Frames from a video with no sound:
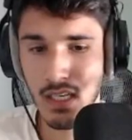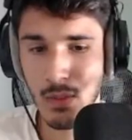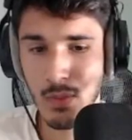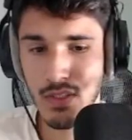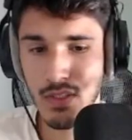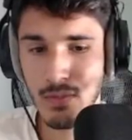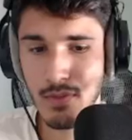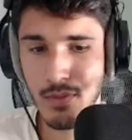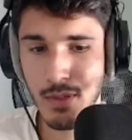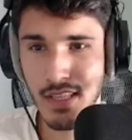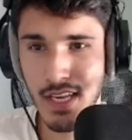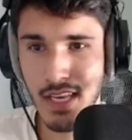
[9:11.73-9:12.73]
One turn
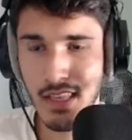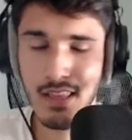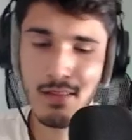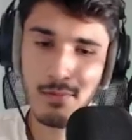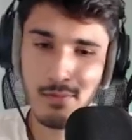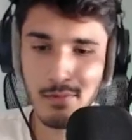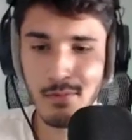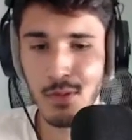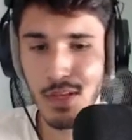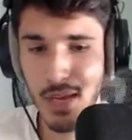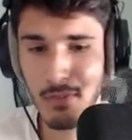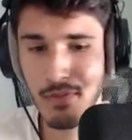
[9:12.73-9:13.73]
before death.
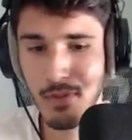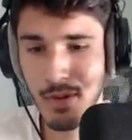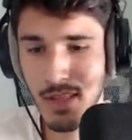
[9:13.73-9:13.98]
You die before